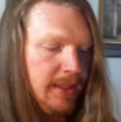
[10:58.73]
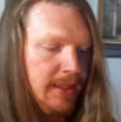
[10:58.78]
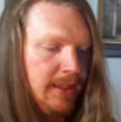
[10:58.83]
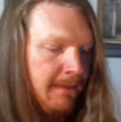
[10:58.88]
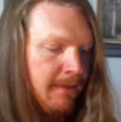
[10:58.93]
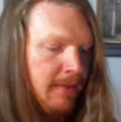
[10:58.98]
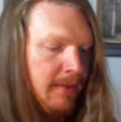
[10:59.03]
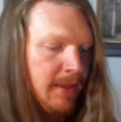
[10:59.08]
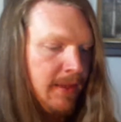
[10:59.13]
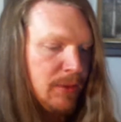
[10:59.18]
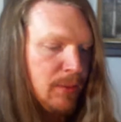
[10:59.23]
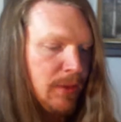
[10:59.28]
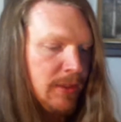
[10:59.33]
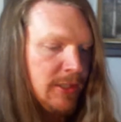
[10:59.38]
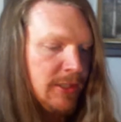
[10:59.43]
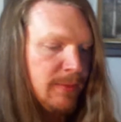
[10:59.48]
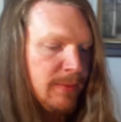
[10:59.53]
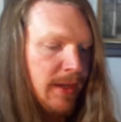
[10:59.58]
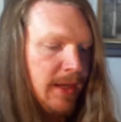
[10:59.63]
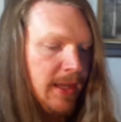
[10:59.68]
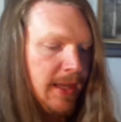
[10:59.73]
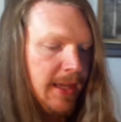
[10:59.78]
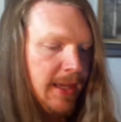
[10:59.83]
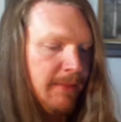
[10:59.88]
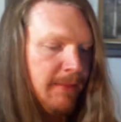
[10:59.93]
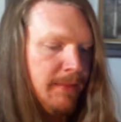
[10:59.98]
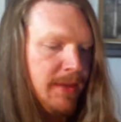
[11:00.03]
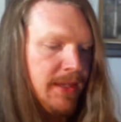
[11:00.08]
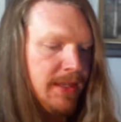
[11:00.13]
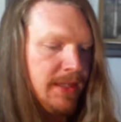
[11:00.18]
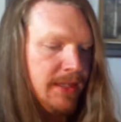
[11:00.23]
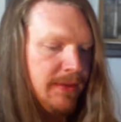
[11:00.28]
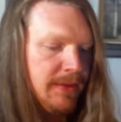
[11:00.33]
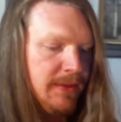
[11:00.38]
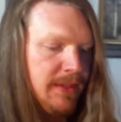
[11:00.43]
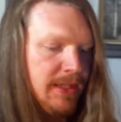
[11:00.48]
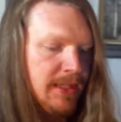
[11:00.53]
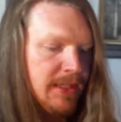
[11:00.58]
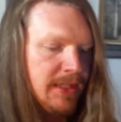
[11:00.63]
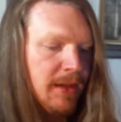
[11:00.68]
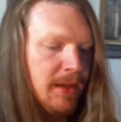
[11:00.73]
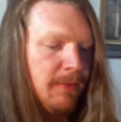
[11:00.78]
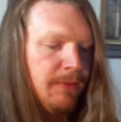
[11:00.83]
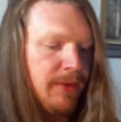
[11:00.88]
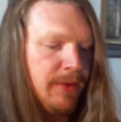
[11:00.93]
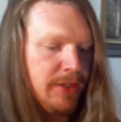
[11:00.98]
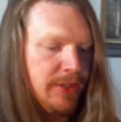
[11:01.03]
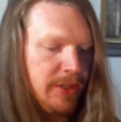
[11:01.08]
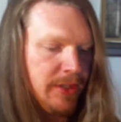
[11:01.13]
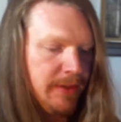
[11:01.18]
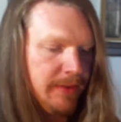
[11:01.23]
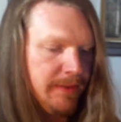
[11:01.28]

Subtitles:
This one spread like a mist of discomfiture,